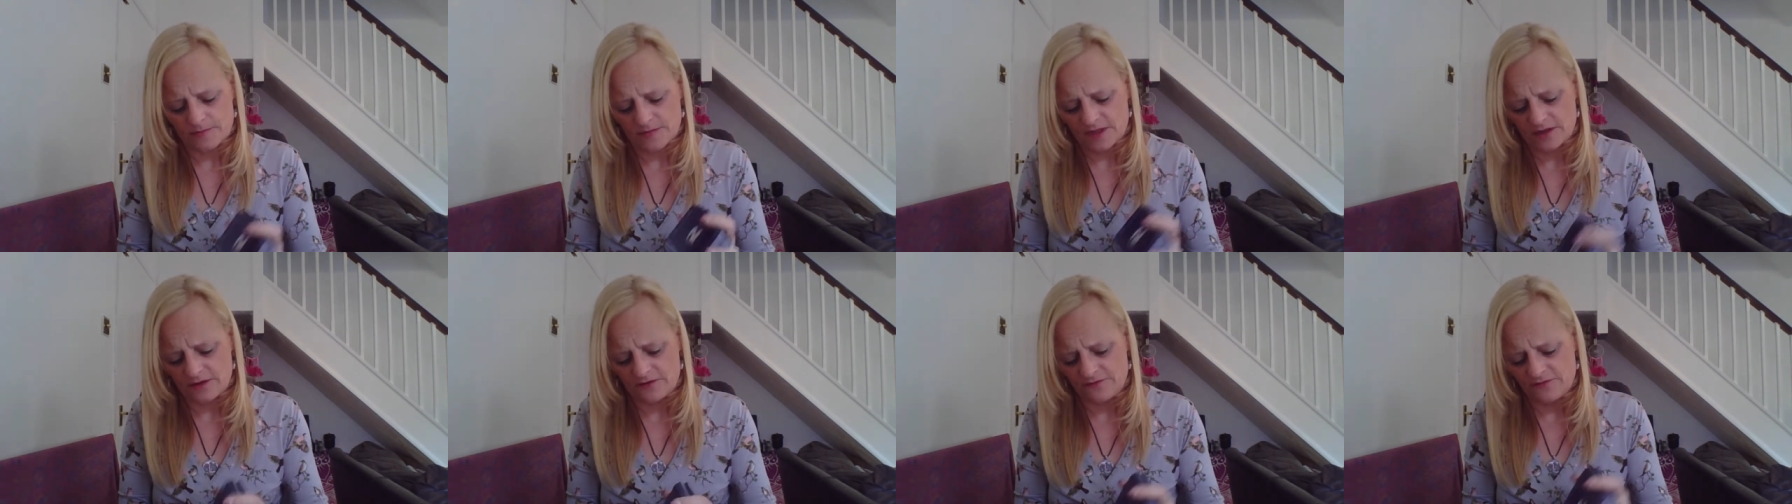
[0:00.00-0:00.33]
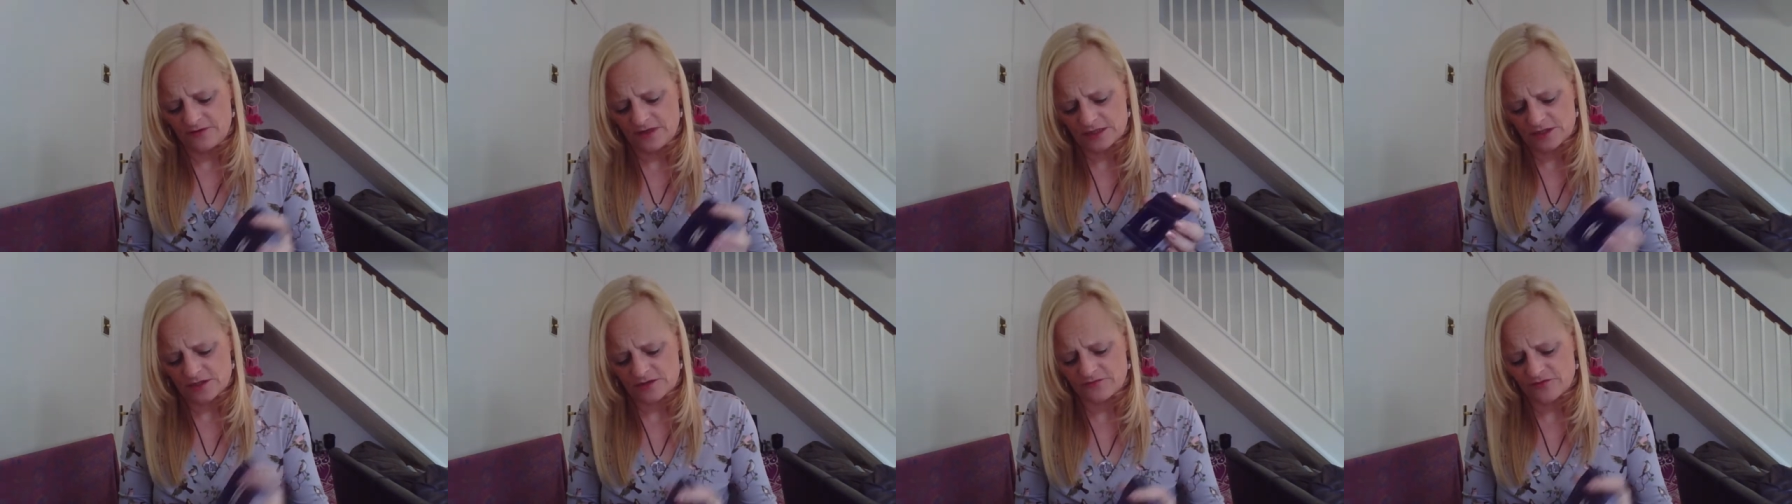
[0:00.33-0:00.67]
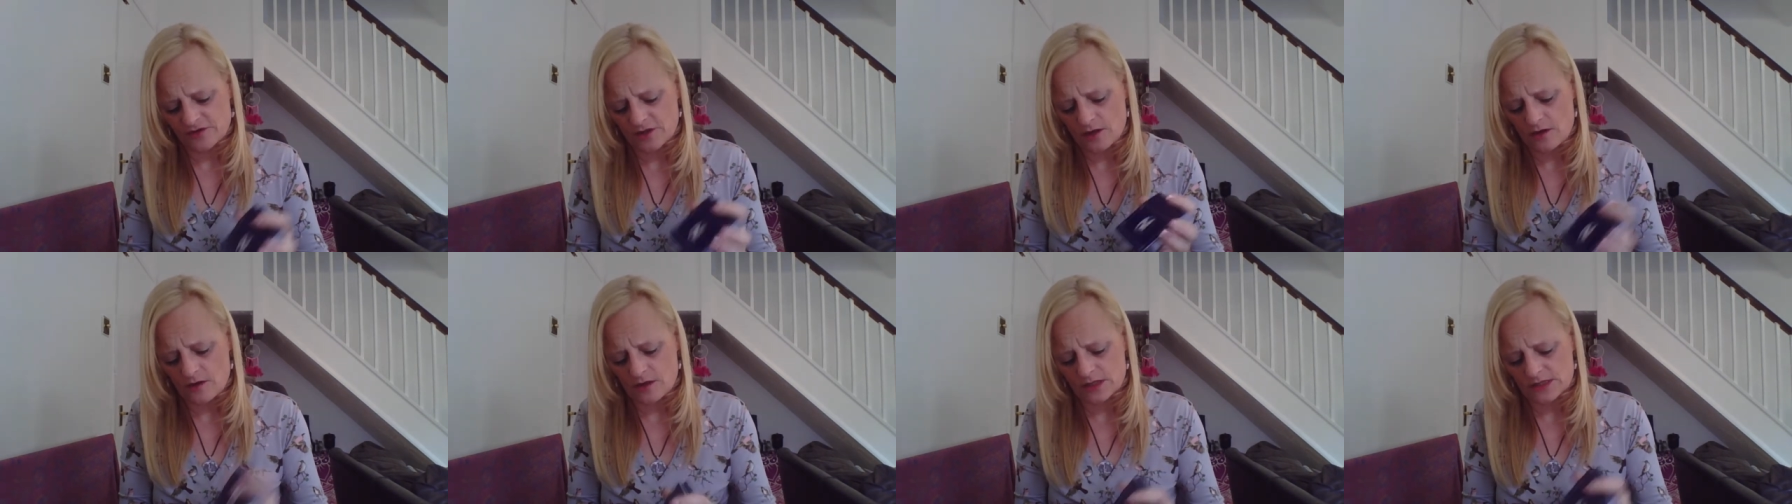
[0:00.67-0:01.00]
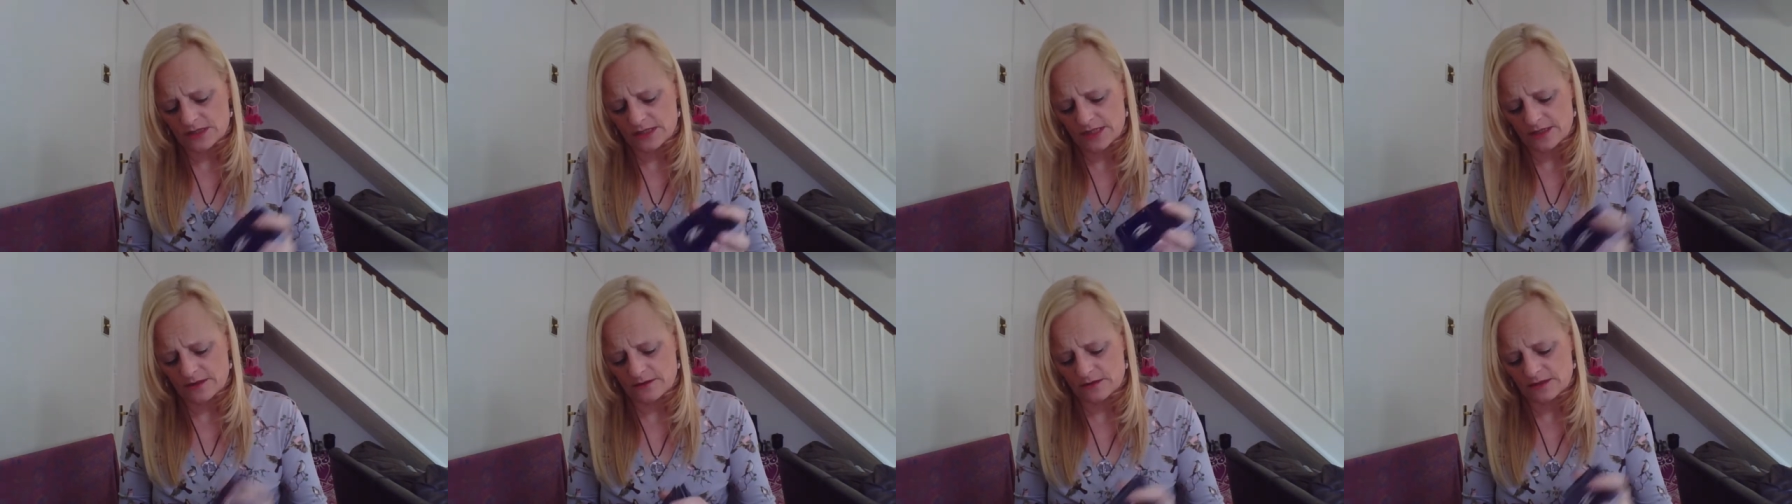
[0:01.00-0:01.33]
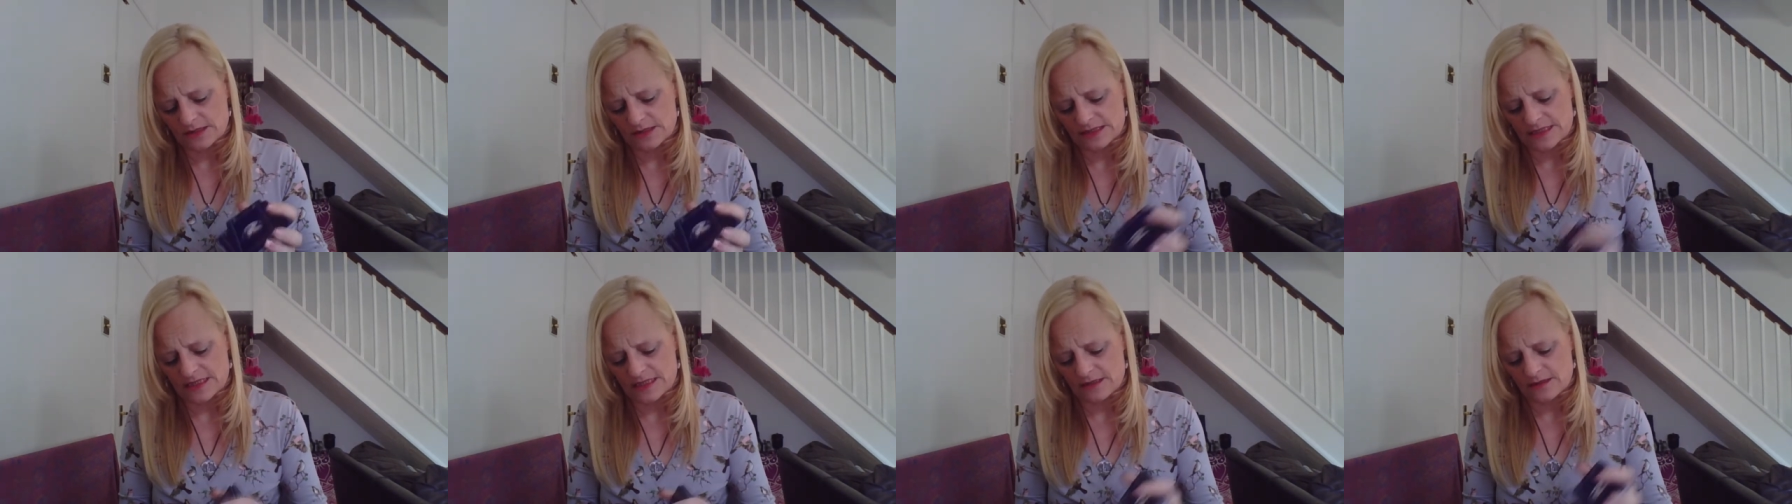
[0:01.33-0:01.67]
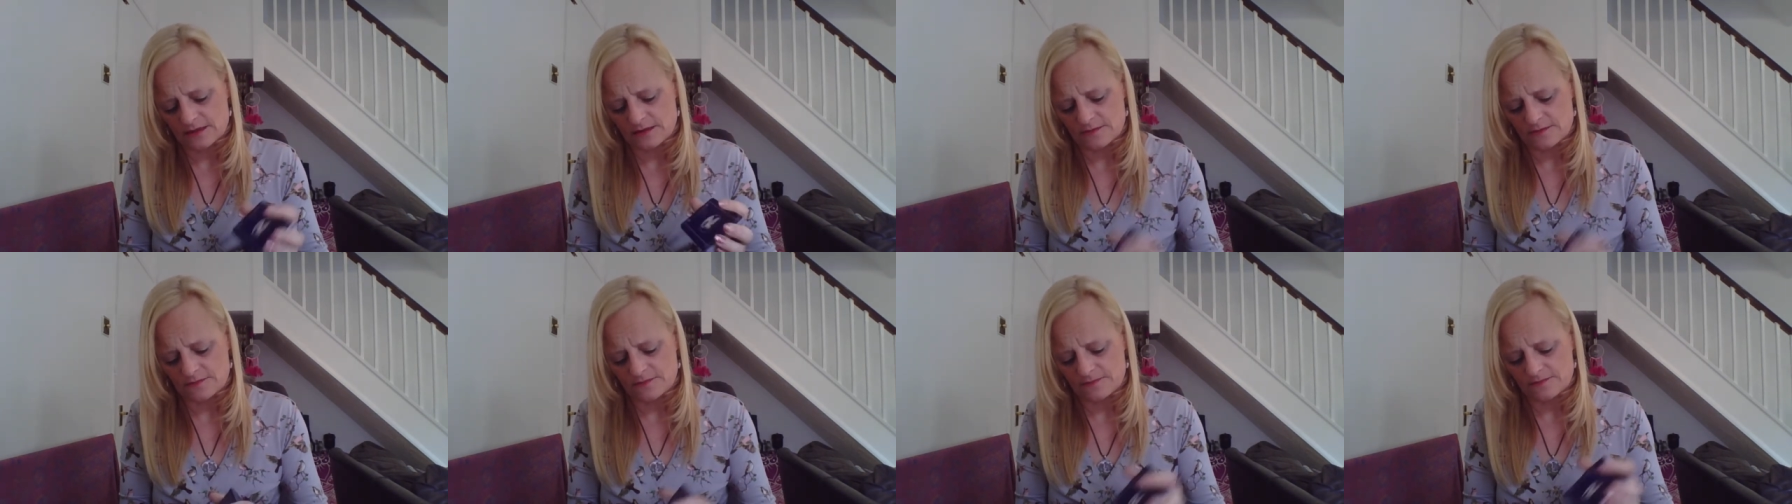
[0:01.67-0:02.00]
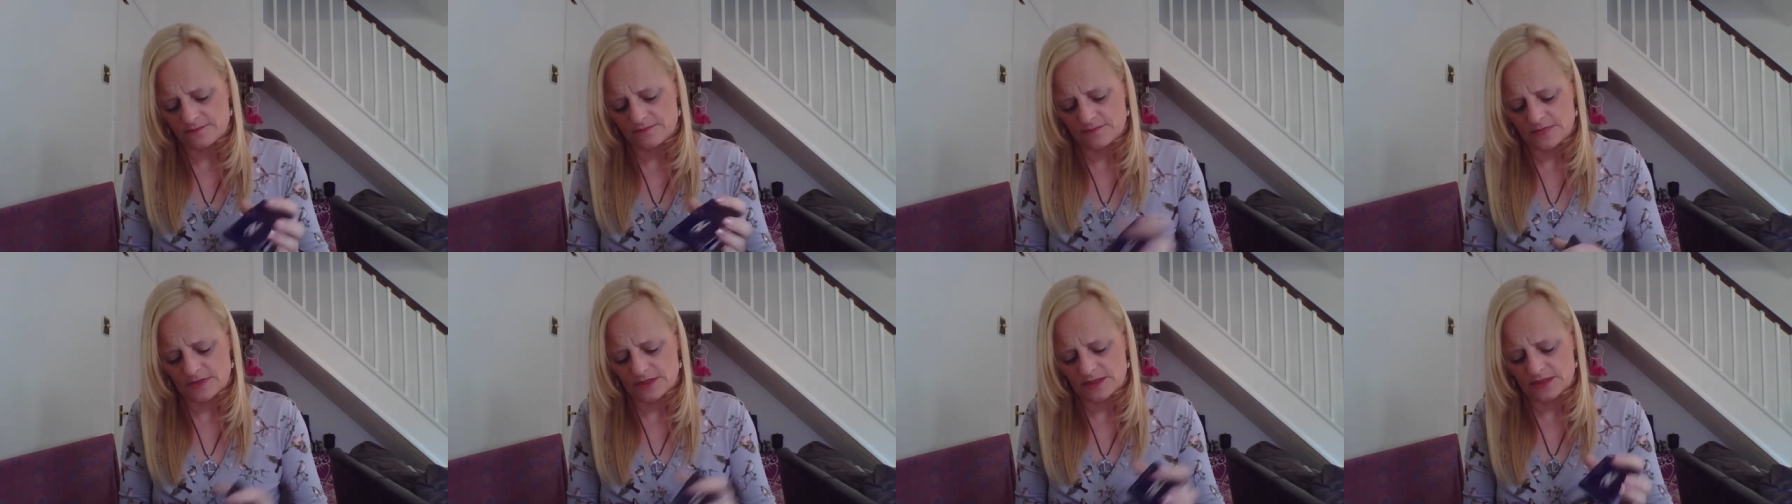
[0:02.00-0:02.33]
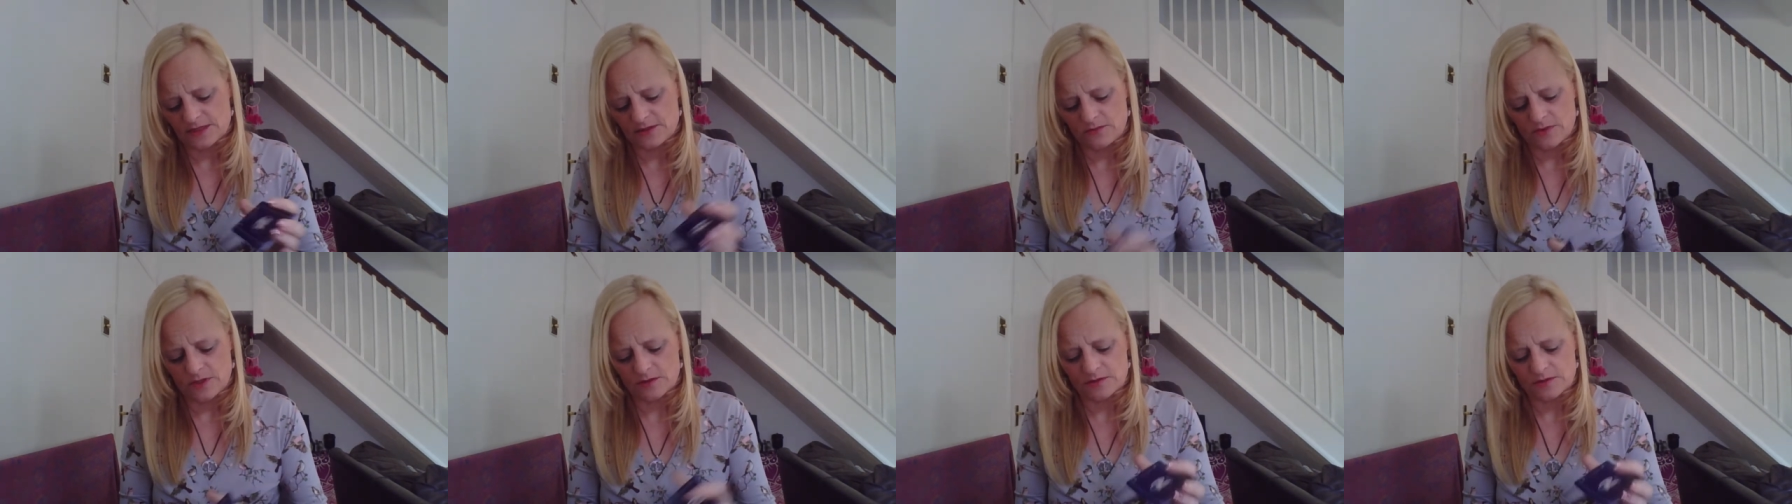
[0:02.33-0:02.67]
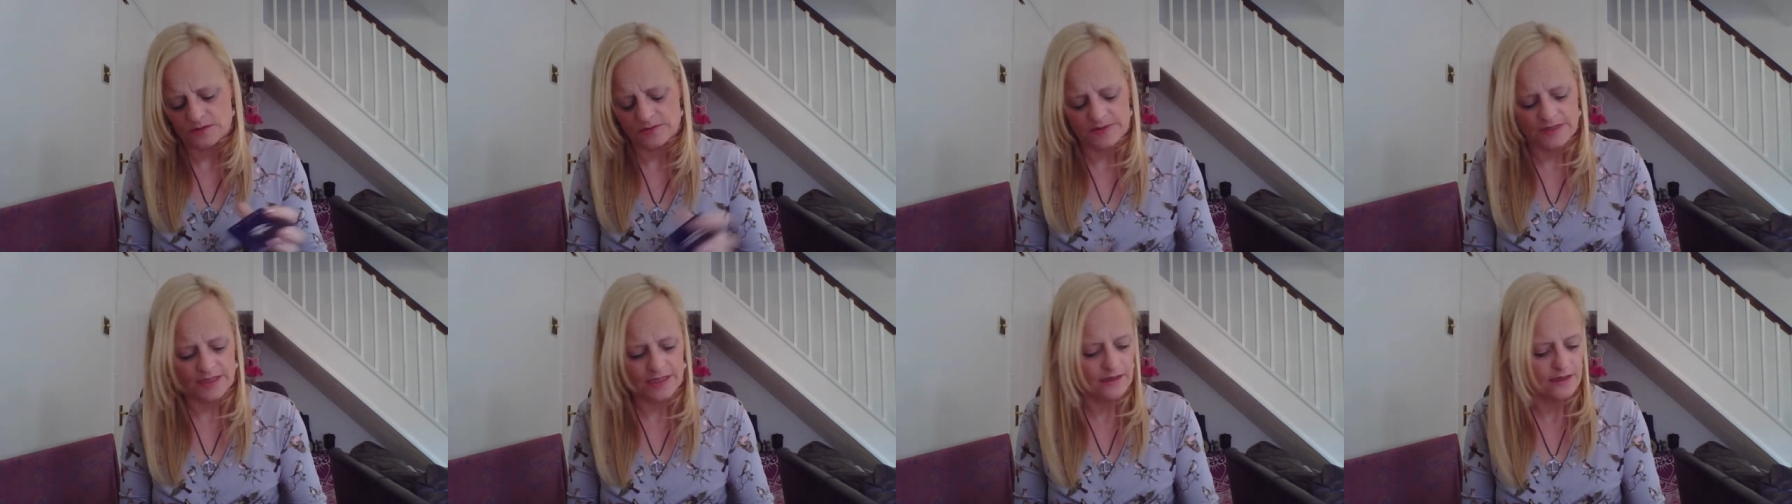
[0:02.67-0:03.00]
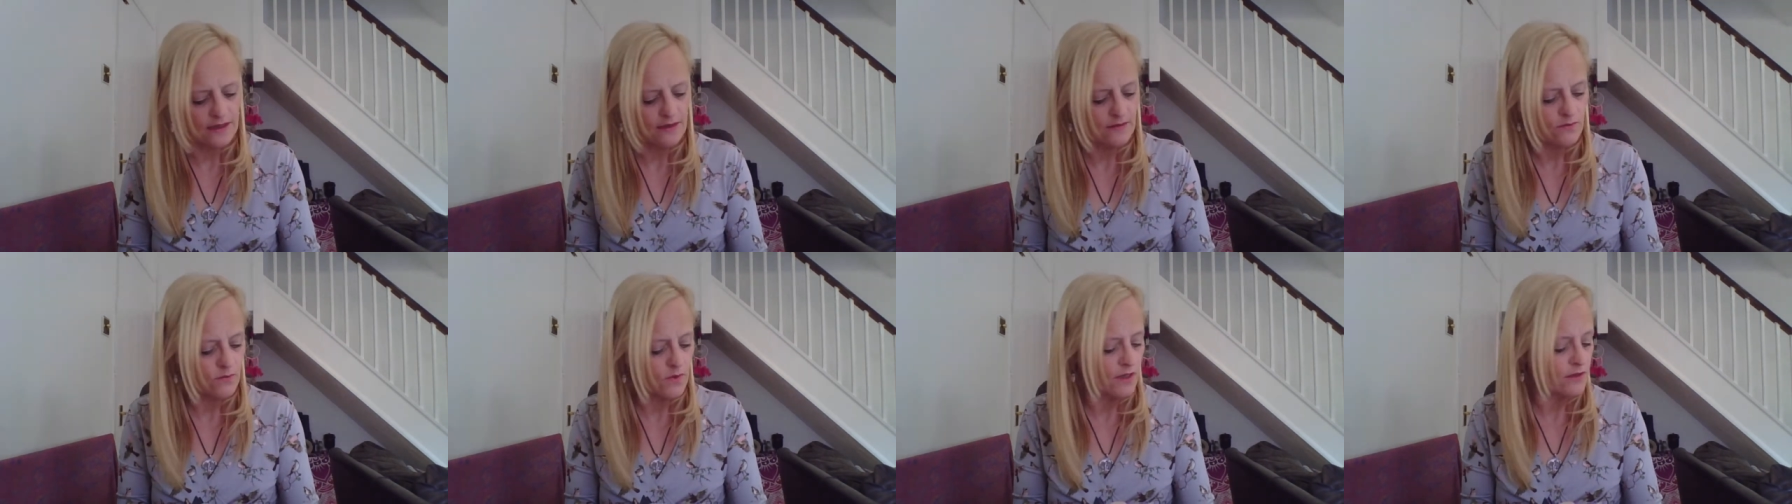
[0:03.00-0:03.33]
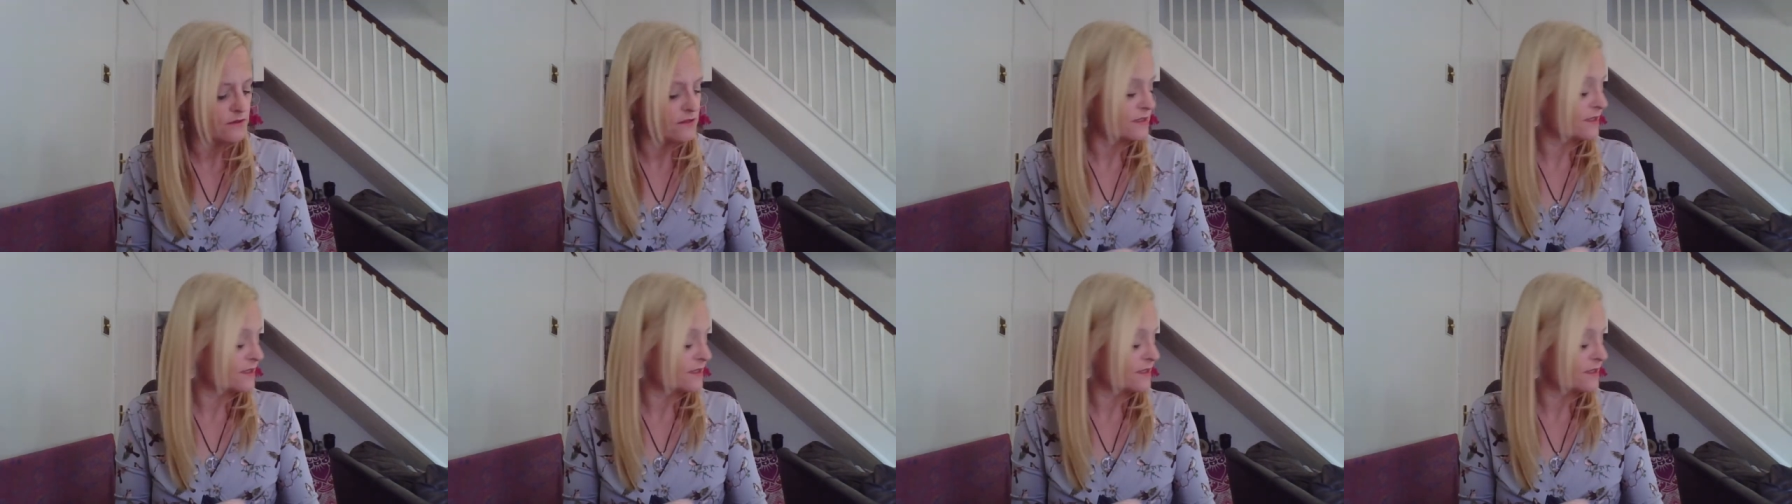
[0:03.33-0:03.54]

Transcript: the flash of a card. Hang on a sec. Let's see what else we can get. What else